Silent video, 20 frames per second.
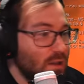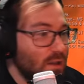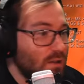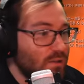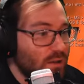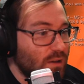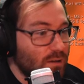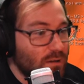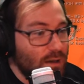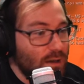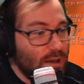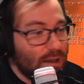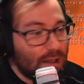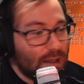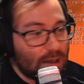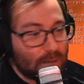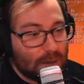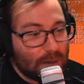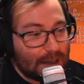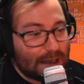So
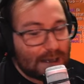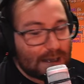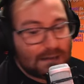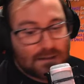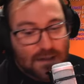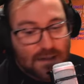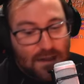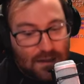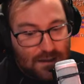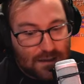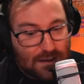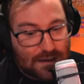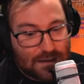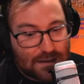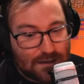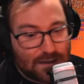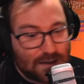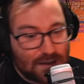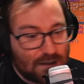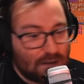anyway, guys,
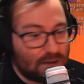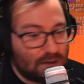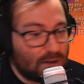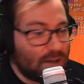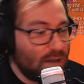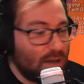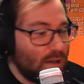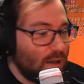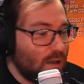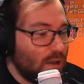let's get to it.